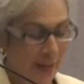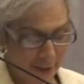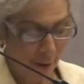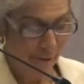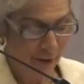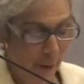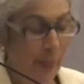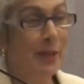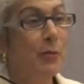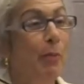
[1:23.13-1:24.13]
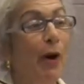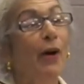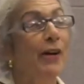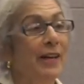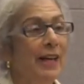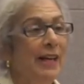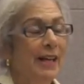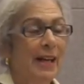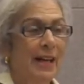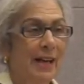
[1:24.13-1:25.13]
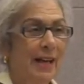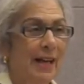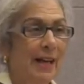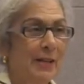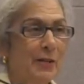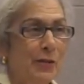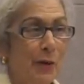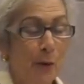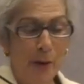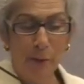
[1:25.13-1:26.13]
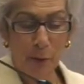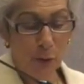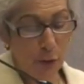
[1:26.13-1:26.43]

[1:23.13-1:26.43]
That's often the best part, so I will